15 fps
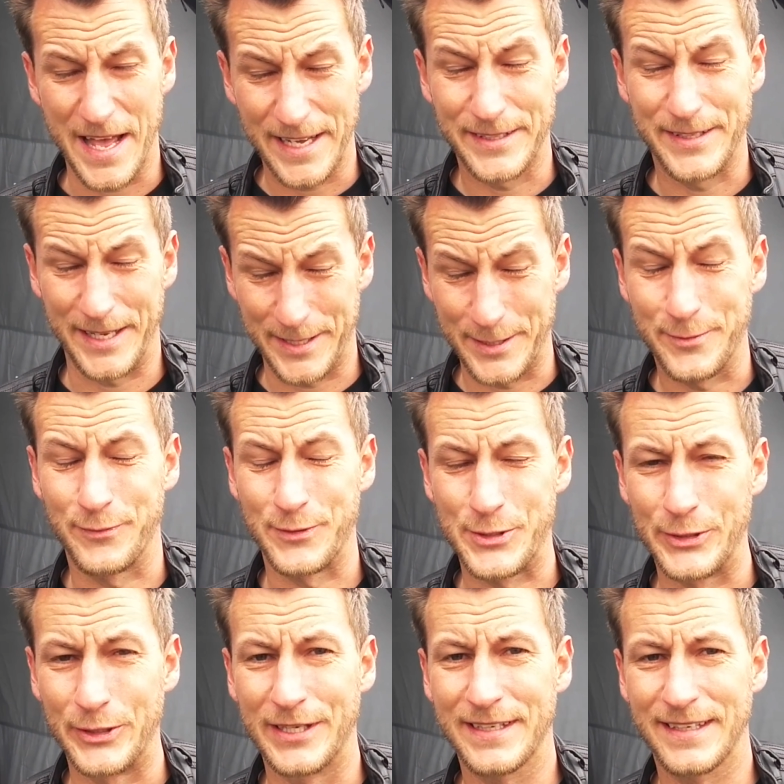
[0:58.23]
That is for
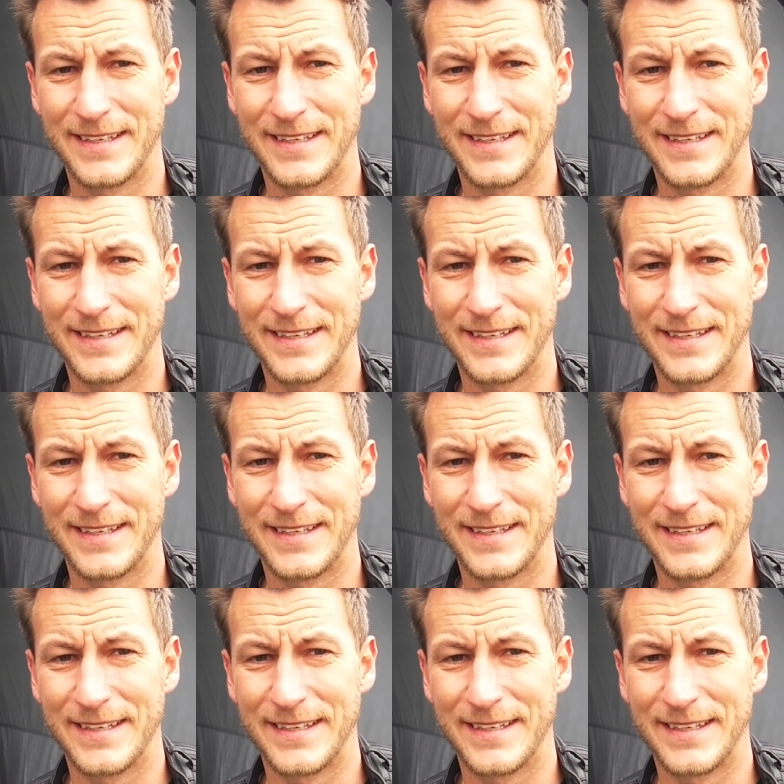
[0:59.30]
sure.